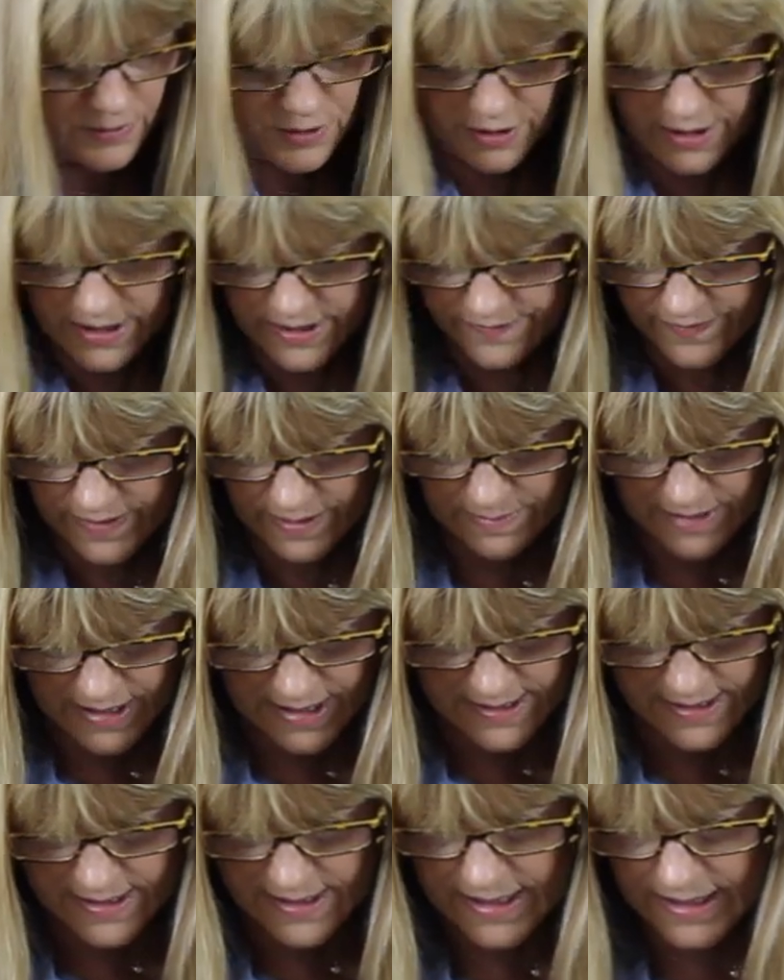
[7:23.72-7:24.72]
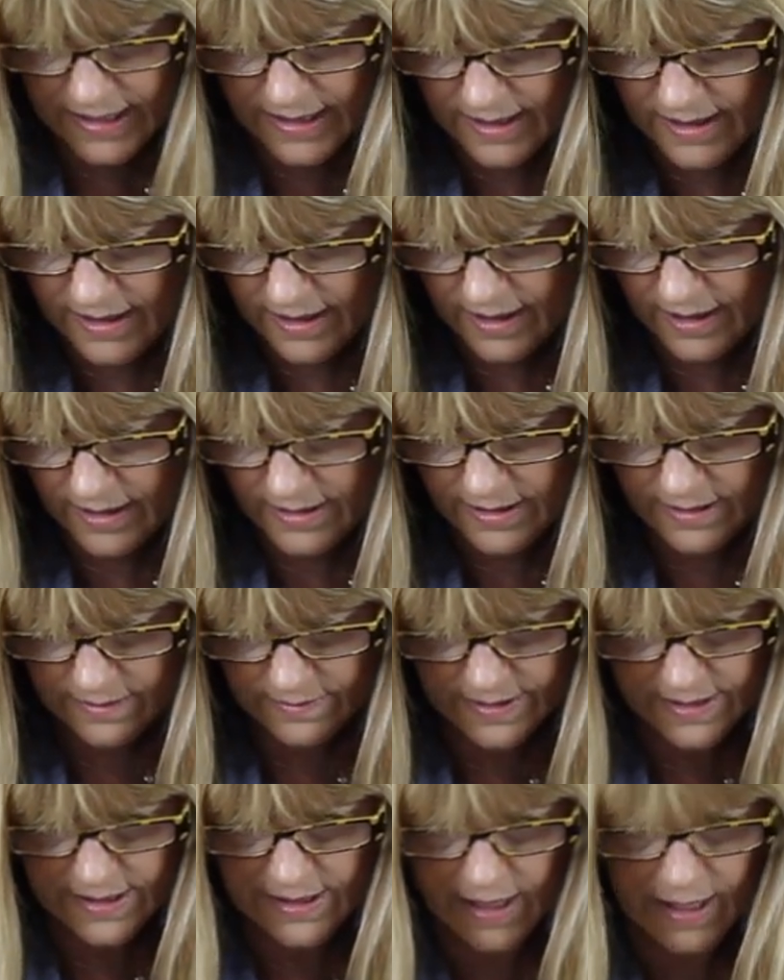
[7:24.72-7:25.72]
I'm trying to find my acetate card.
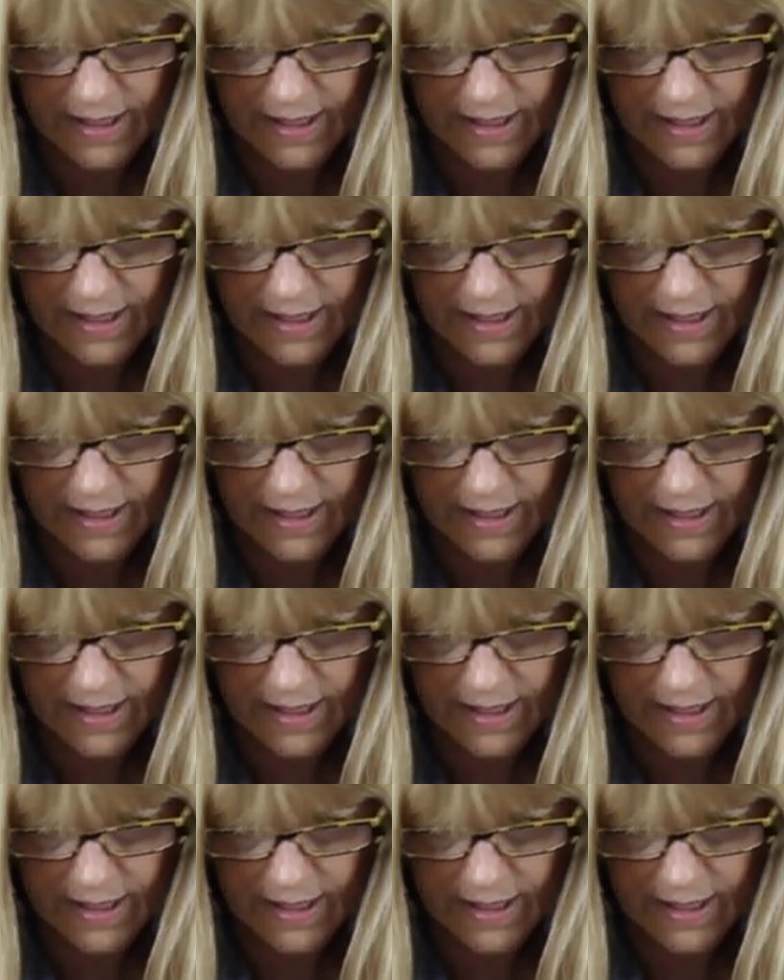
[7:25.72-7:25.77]
It's